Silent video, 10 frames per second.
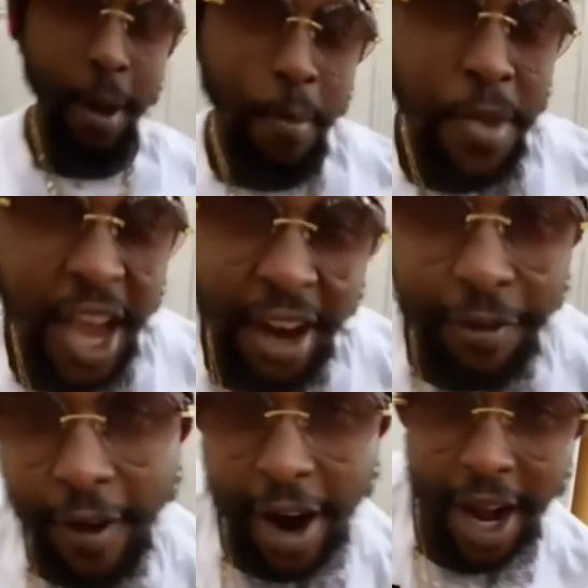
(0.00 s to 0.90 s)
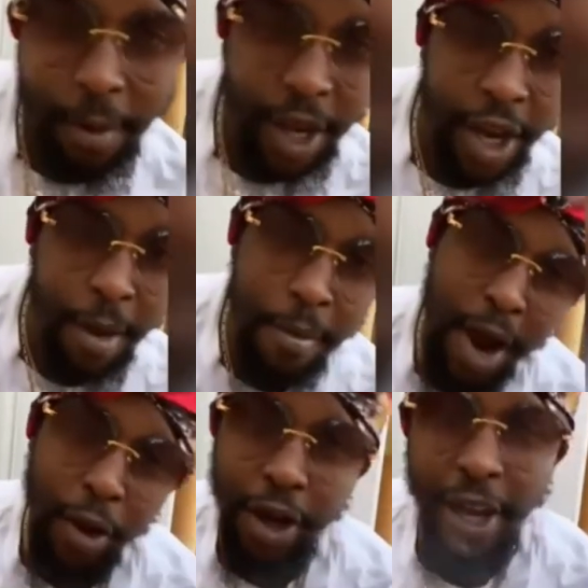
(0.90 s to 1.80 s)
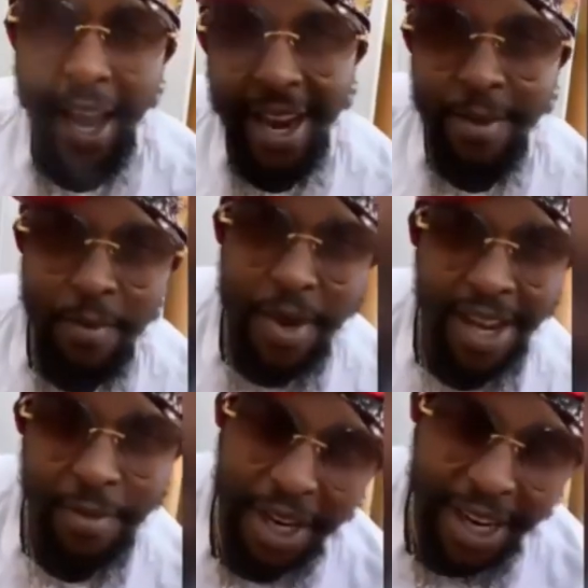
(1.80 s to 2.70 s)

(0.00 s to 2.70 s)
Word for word: Me, I define I'm in America any minute, my